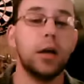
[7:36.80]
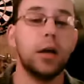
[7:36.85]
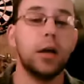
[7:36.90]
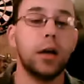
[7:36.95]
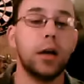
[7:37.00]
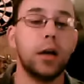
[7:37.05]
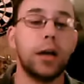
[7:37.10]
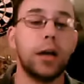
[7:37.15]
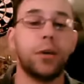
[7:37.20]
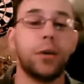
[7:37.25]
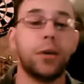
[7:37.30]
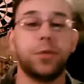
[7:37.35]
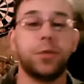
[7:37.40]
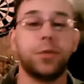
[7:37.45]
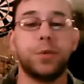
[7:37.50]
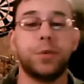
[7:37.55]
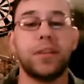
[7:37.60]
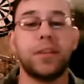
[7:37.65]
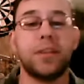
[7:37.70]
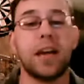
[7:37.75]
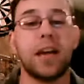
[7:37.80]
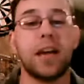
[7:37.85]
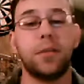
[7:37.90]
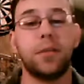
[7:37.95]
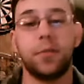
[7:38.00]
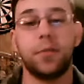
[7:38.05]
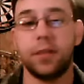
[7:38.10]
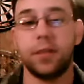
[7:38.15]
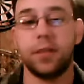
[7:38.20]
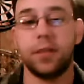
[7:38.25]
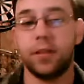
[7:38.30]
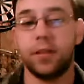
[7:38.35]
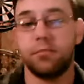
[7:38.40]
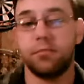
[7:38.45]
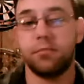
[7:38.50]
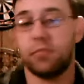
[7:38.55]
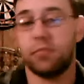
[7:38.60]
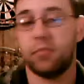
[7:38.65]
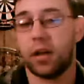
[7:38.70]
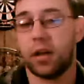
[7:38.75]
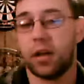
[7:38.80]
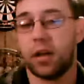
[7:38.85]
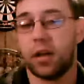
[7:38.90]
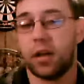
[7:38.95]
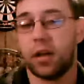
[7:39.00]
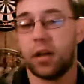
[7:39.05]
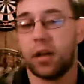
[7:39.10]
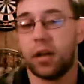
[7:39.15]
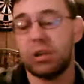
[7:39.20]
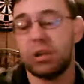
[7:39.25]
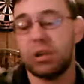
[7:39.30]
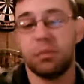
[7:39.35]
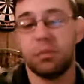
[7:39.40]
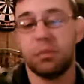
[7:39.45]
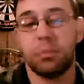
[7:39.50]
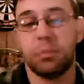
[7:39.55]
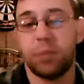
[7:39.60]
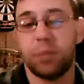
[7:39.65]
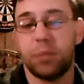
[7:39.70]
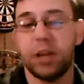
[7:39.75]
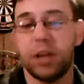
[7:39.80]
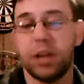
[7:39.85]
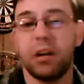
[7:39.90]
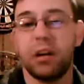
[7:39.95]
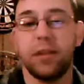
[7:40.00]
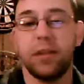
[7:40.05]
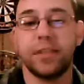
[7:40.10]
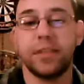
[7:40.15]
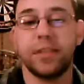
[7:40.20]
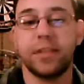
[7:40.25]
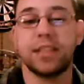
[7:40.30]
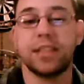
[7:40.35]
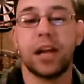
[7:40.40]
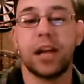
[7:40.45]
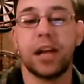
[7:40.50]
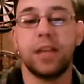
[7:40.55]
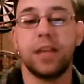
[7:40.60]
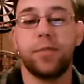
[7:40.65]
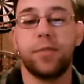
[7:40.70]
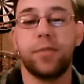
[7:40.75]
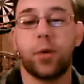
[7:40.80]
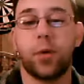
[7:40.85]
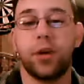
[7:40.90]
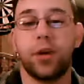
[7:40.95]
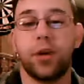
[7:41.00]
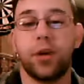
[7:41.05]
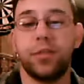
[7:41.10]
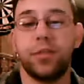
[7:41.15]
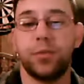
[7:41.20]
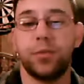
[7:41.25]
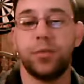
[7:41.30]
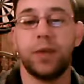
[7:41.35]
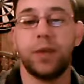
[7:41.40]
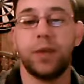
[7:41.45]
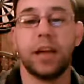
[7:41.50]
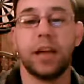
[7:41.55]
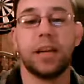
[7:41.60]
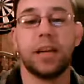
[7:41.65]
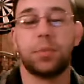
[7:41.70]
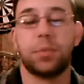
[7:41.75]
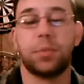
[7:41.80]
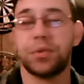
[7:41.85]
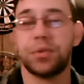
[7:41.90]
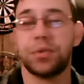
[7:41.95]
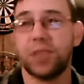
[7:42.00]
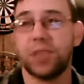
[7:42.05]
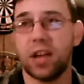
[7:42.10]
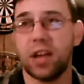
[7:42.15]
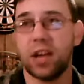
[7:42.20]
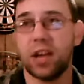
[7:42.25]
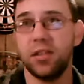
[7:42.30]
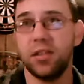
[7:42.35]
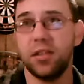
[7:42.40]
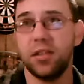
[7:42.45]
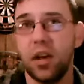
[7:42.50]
An O2 sat is usually pretty good if it's 94 to 99%.